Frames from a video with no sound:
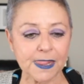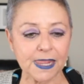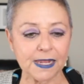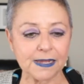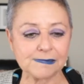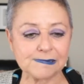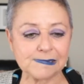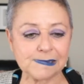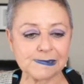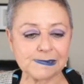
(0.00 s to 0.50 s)

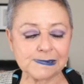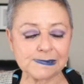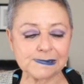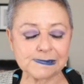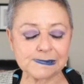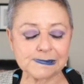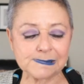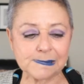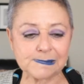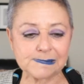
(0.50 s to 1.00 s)
uh,
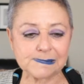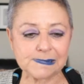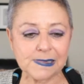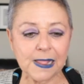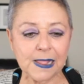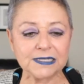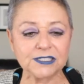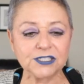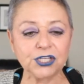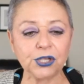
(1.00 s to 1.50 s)

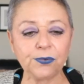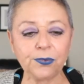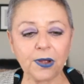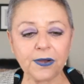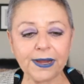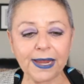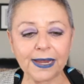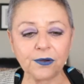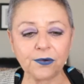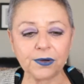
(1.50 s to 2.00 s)
so,
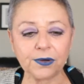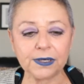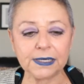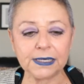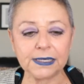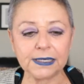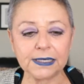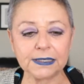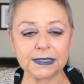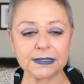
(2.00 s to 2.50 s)
okay,
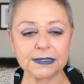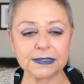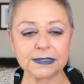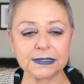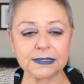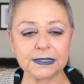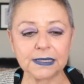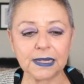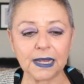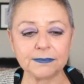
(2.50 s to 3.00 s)
Courtney,
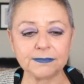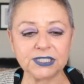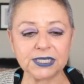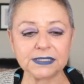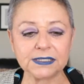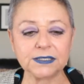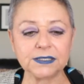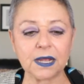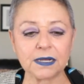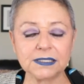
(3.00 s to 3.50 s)
um,
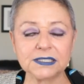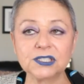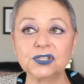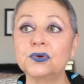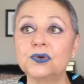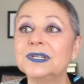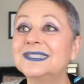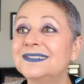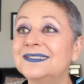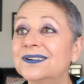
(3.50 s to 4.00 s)
TikTok is
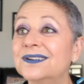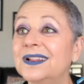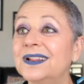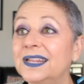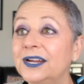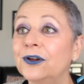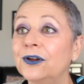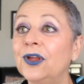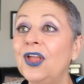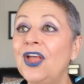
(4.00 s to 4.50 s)
crystal
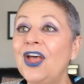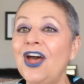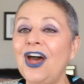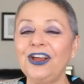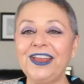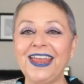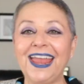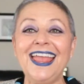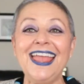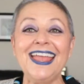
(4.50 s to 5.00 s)
clear.
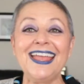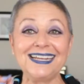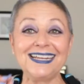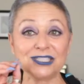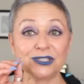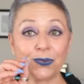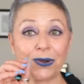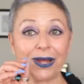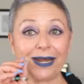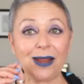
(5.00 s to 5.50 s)
Okay,
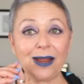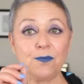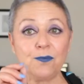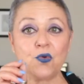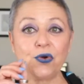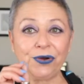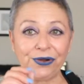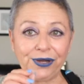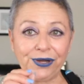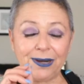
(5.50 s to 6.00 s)
because what I'm
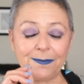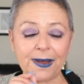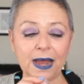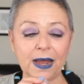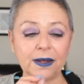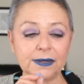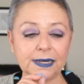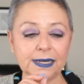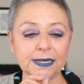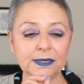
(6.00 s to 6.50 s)
worried
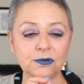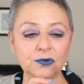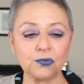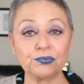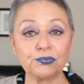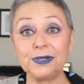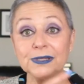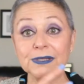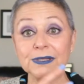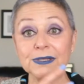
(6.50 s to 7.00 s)
about, and
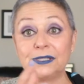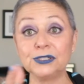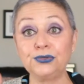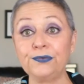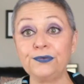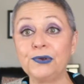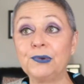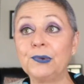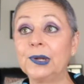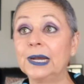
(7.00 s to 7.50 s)
really
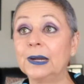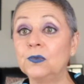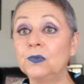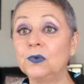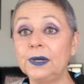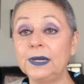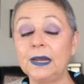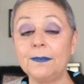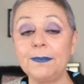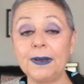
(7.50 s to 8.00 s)
truthfully, what I'm
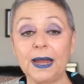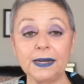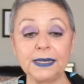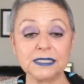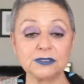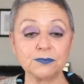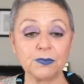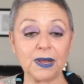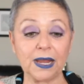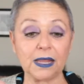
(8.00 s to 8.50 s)
worried about
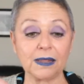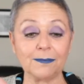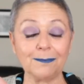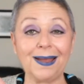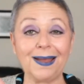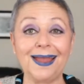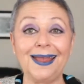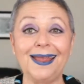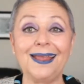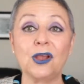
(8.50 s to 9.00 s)
is my,
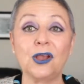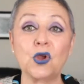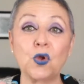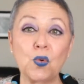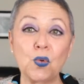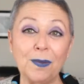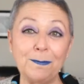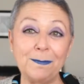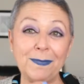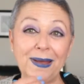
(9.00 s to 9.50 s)
my,
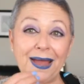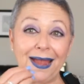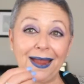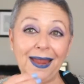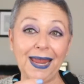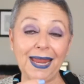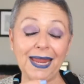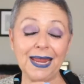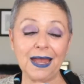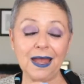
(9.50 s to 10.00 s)

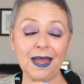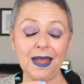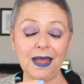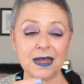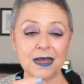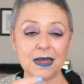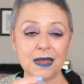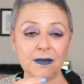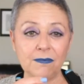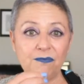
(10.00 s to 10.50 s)
my,
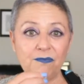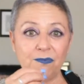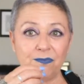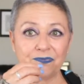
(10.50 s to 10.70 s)
um,